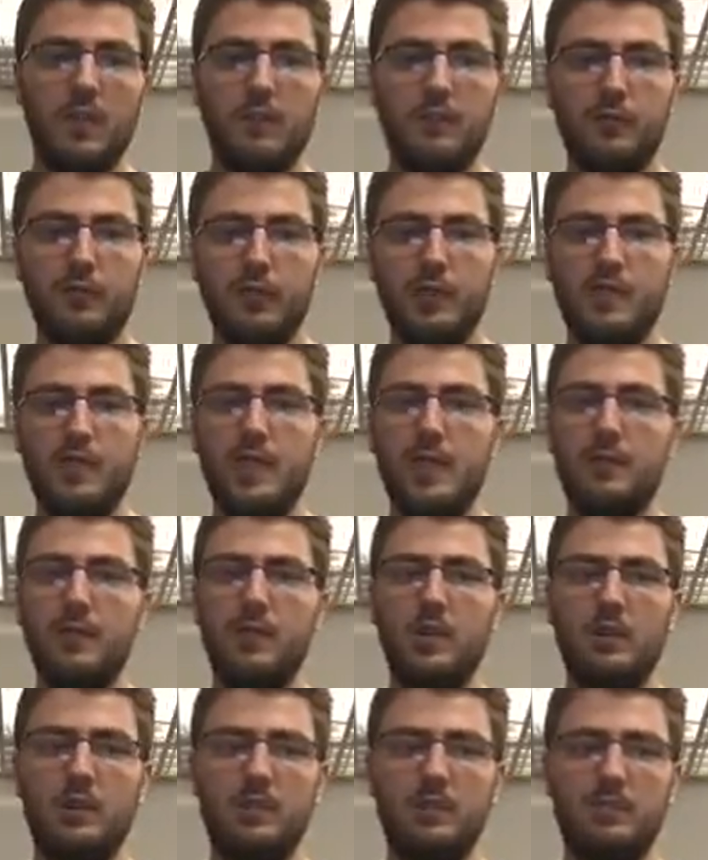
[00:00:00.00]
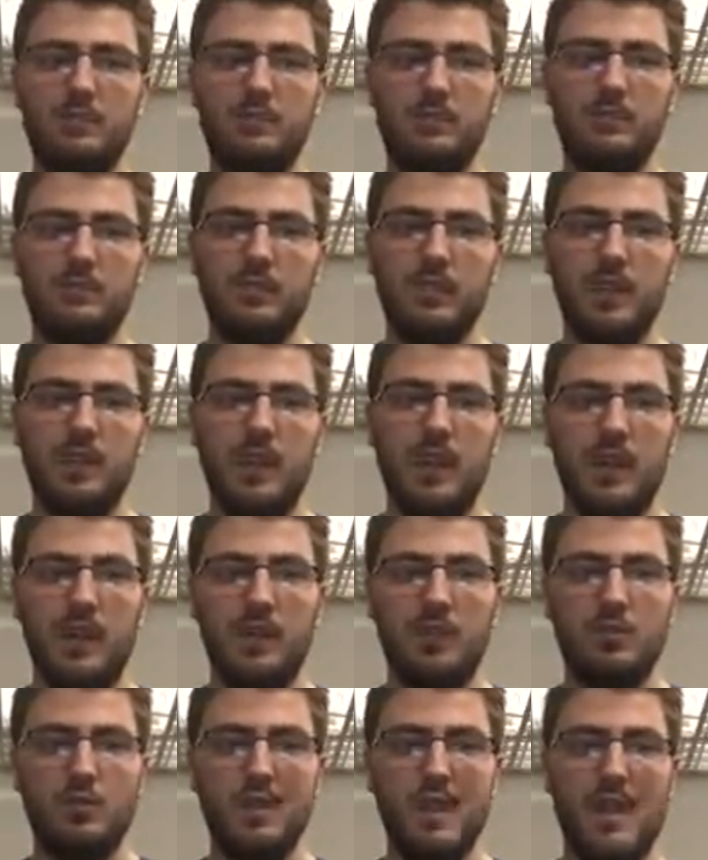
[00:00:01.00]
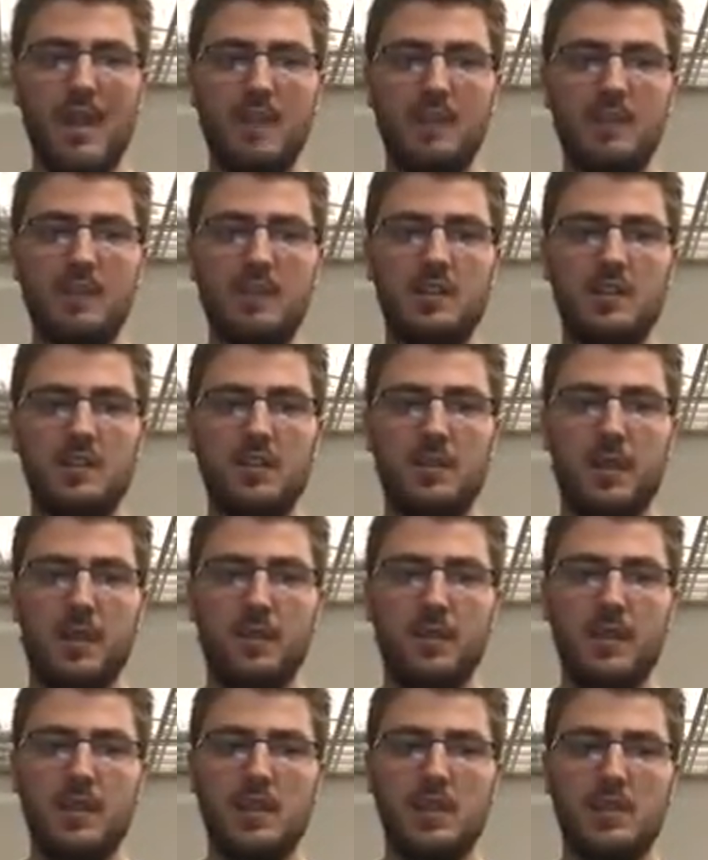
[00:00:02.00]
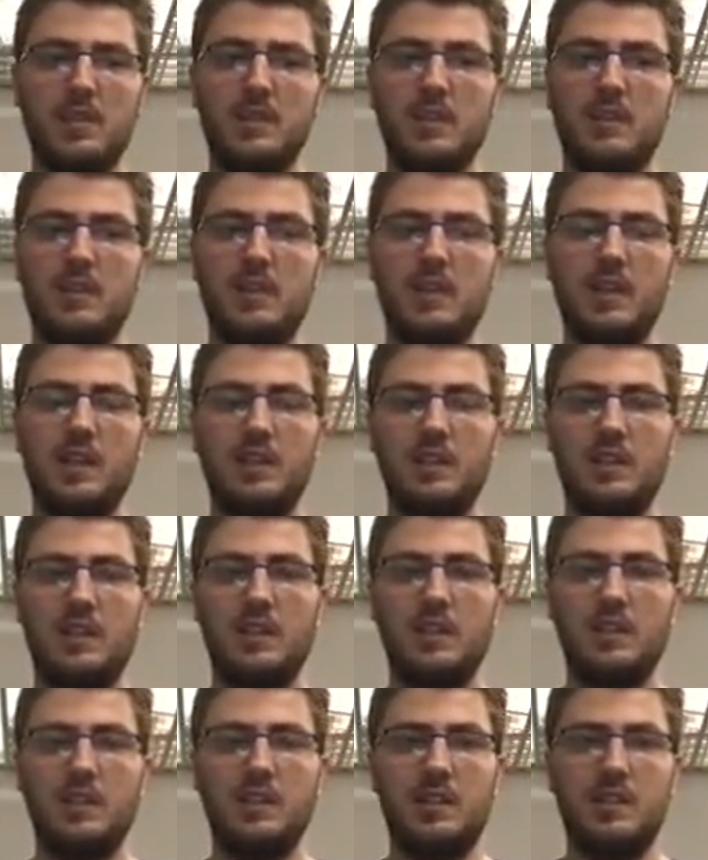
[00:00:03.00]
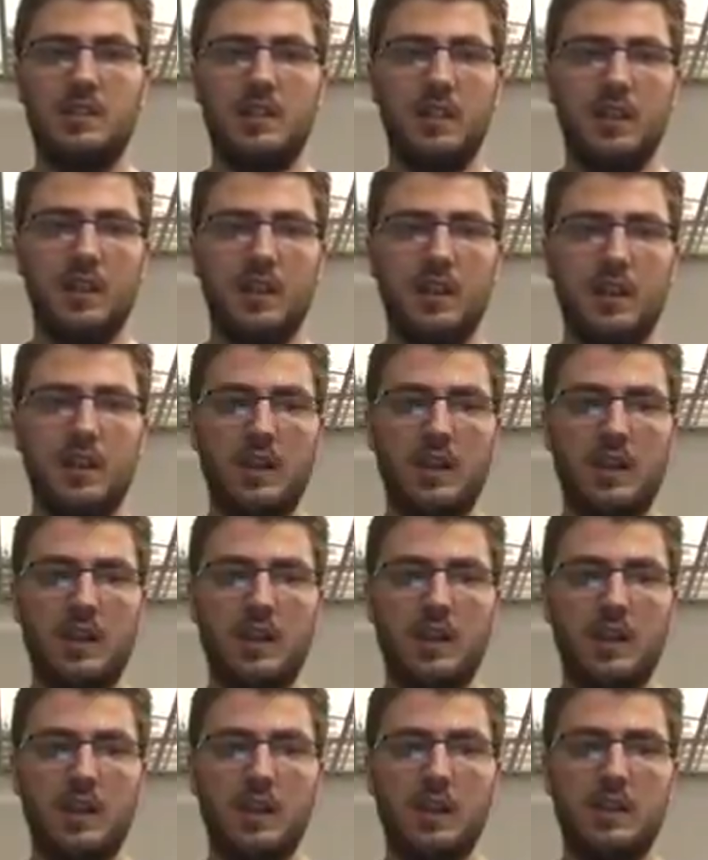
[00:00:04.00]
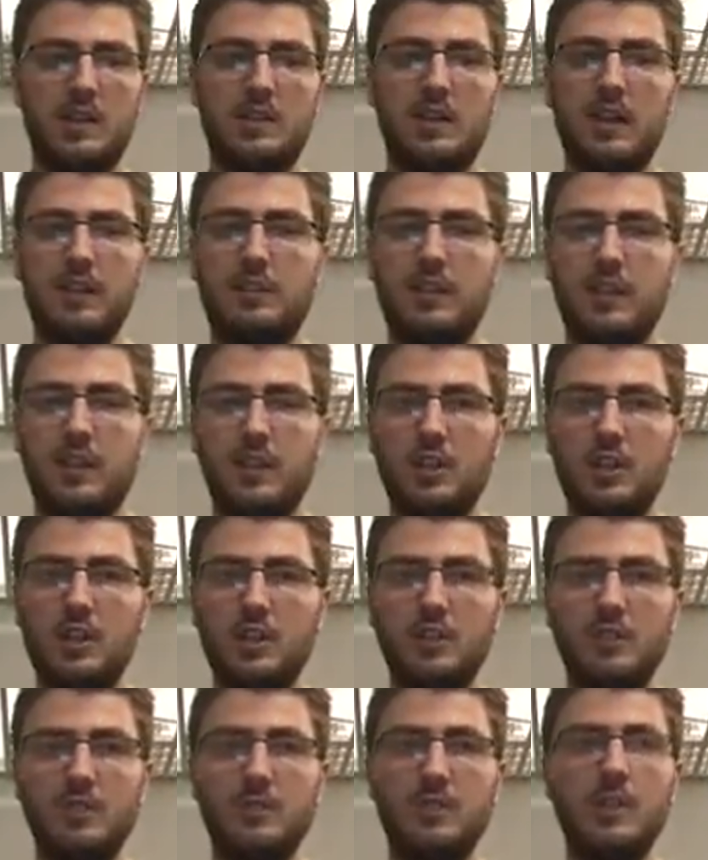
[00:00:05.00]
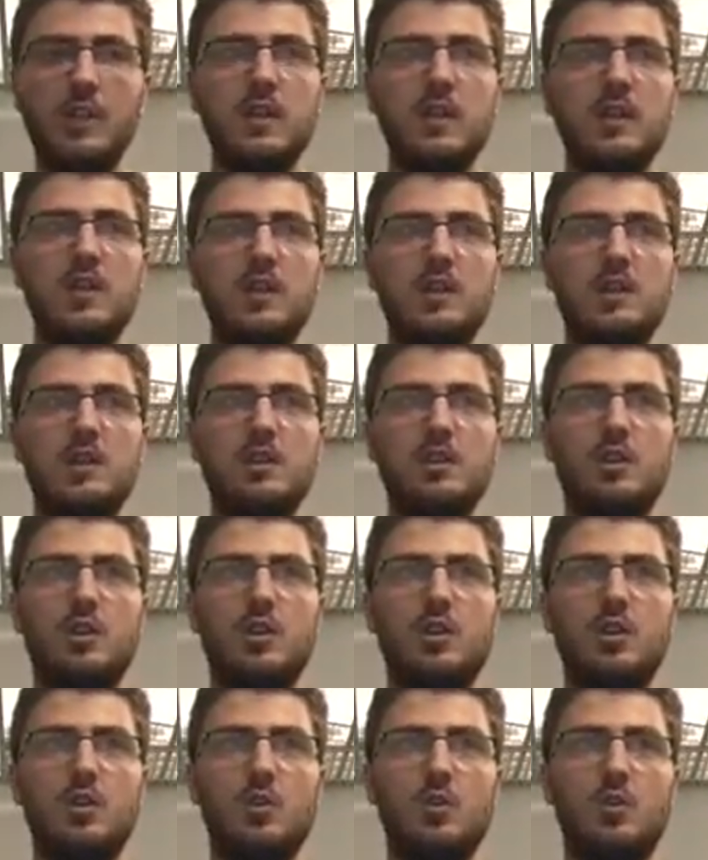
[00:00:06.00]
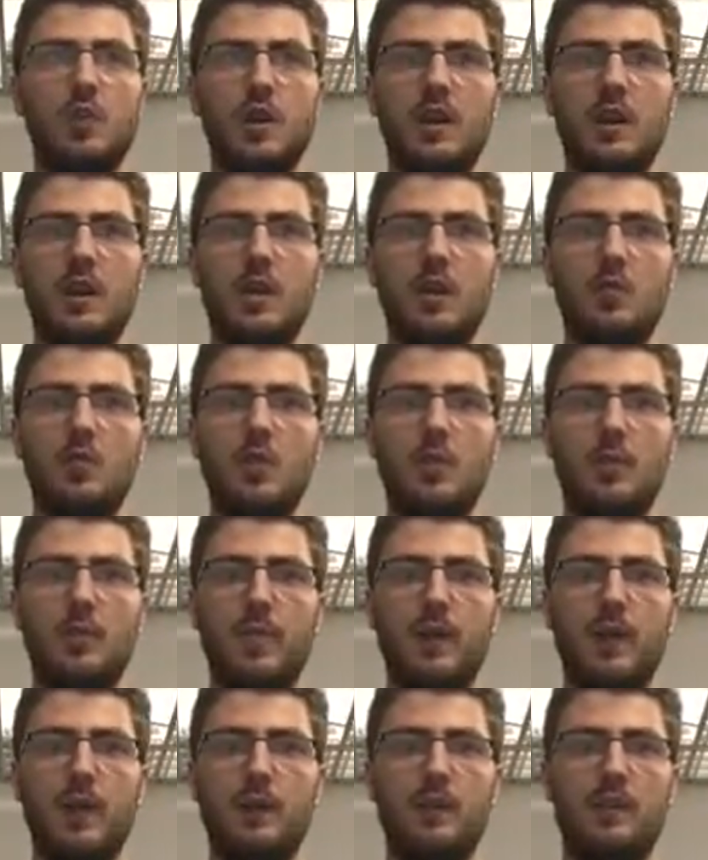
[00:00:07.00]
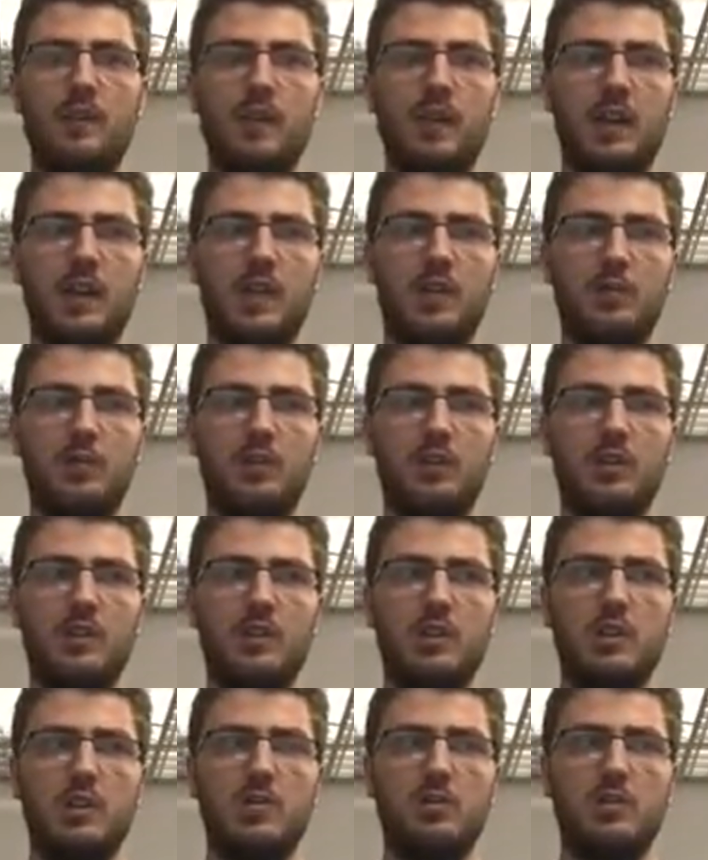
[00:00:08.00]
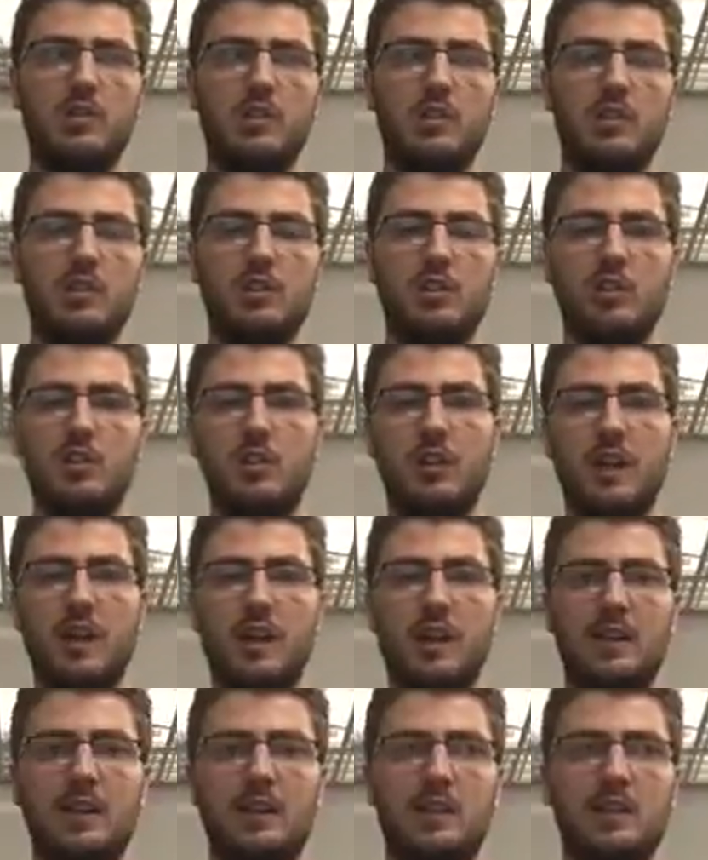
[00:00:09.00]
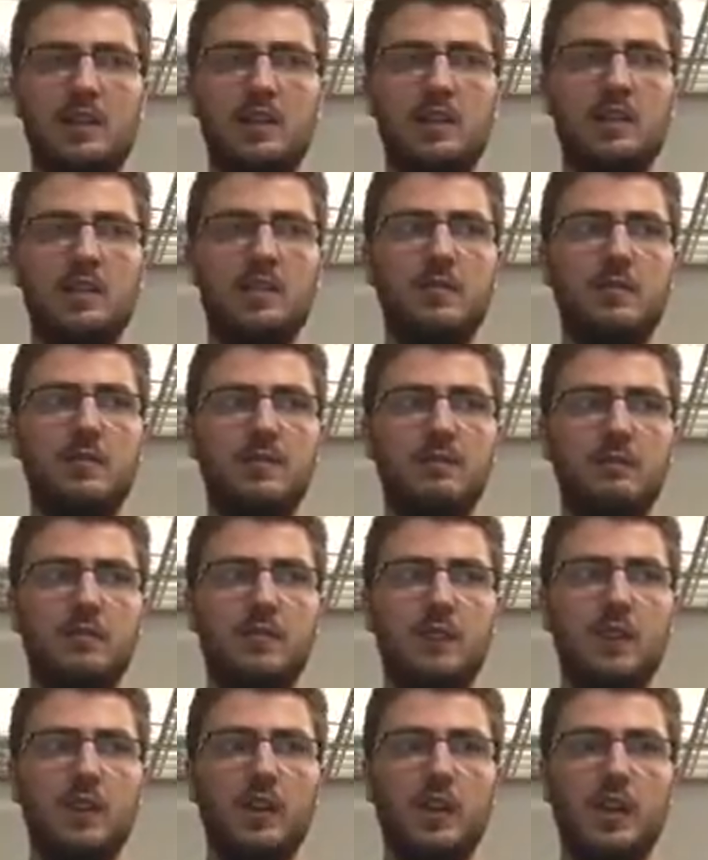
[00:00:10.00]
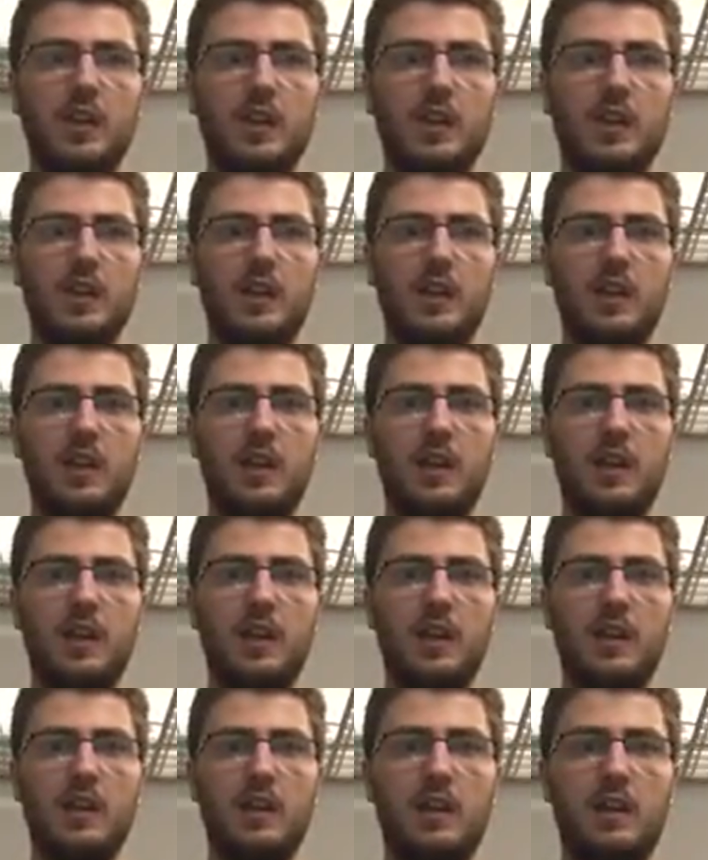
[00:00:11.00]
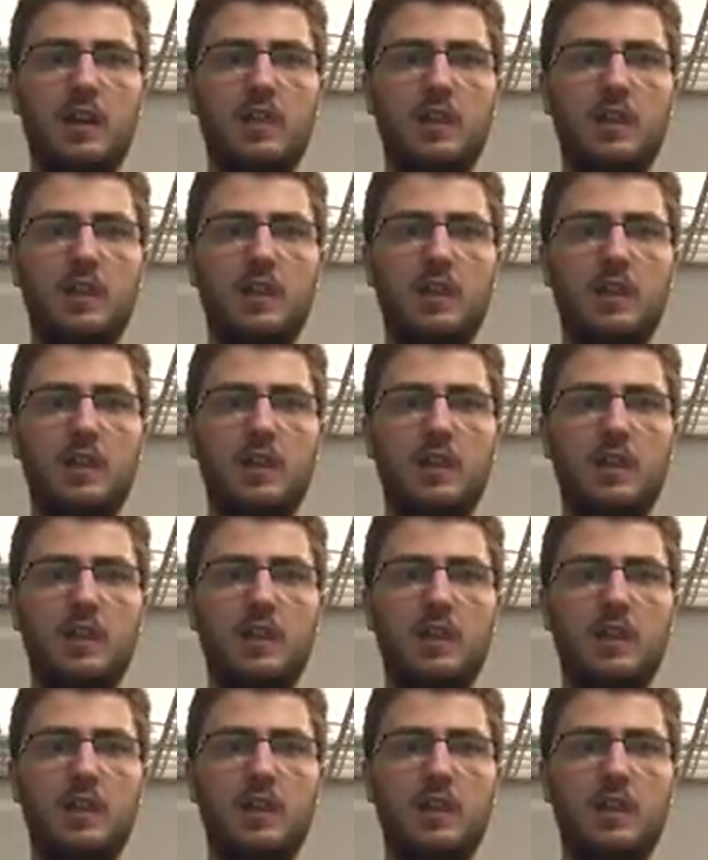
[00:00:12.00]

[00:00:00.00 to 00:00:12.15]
For example, I used accents in my piece to give it definition. So in one part I would use certain accents, like